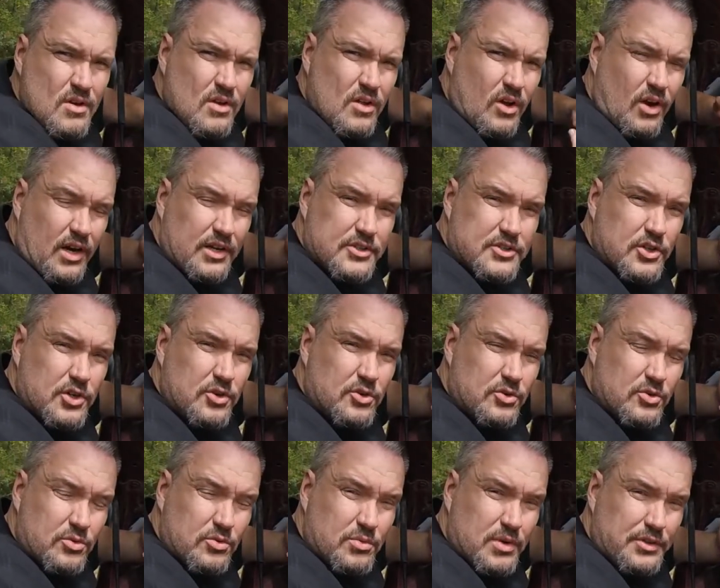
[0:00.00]
All right,
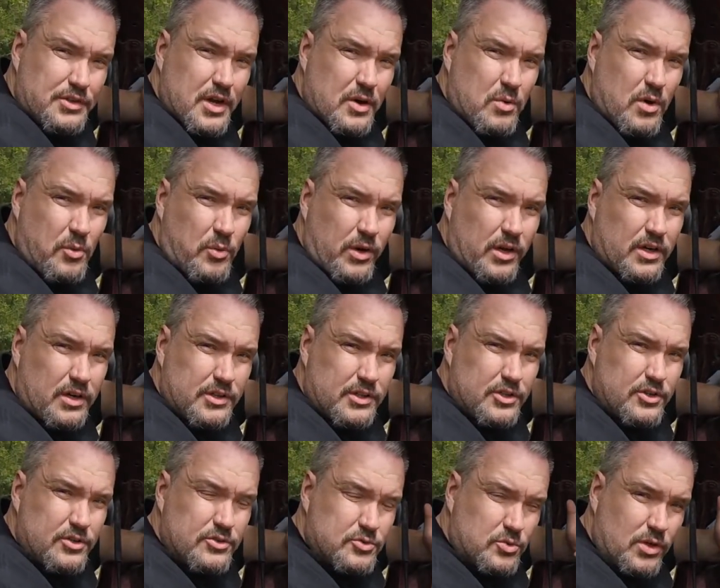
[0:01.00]
so I think what we're going to
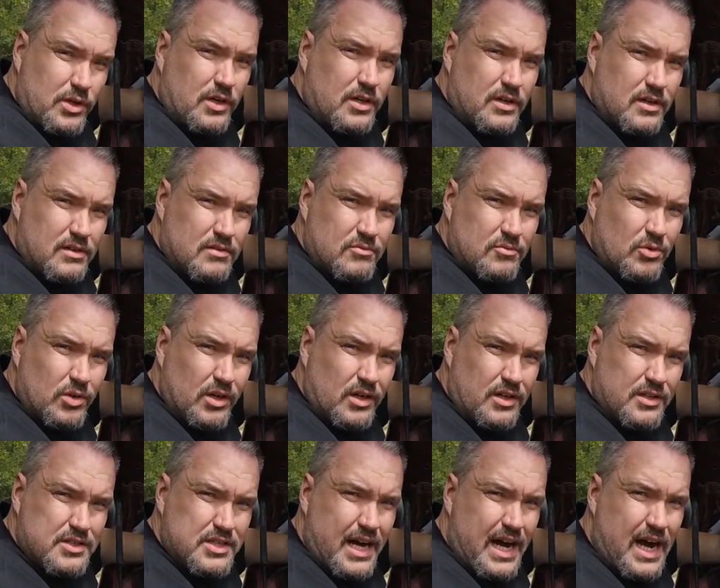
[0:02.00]
do is we're going
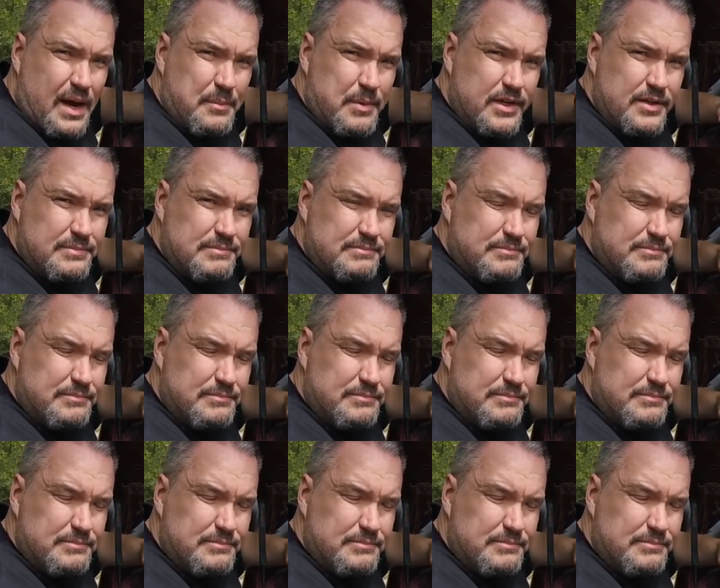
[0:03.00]
to time it,